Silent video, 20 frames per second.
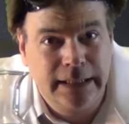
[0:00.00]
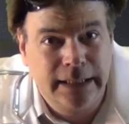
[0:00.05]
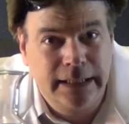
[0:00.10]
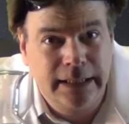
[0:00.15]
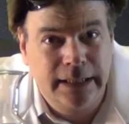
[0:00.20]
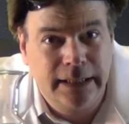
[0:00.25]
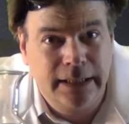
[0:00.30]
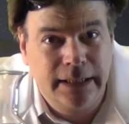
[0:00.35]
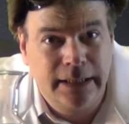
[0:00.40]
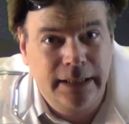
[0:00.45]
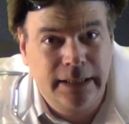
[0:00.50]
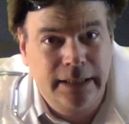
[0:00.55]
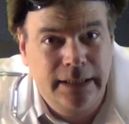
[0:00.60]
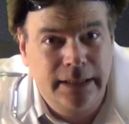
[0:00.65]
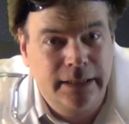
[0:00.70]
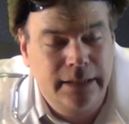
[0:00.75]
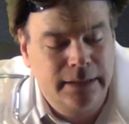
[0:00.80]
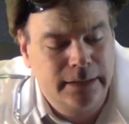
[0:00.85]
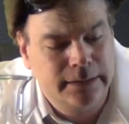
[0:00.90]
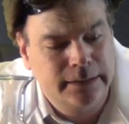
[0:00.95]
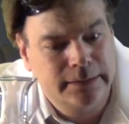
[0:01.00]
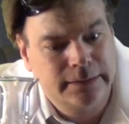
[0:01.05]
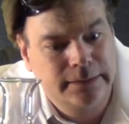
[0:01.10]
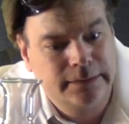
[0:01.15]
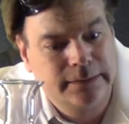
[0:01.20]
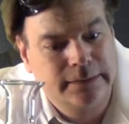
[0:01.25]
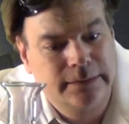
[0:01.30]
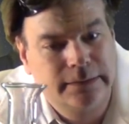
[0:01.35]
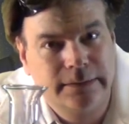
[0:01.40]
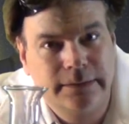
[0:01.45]

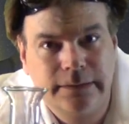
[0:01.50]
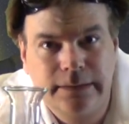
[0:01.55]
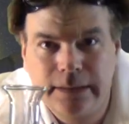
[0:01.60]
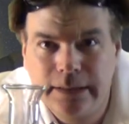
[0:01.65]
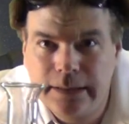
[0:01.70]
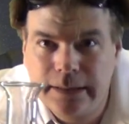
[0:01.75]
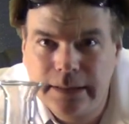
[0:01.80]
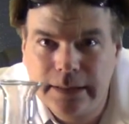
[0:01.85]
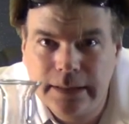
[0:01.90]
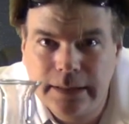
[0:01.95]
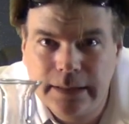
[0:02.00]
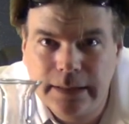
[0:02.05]
(silence)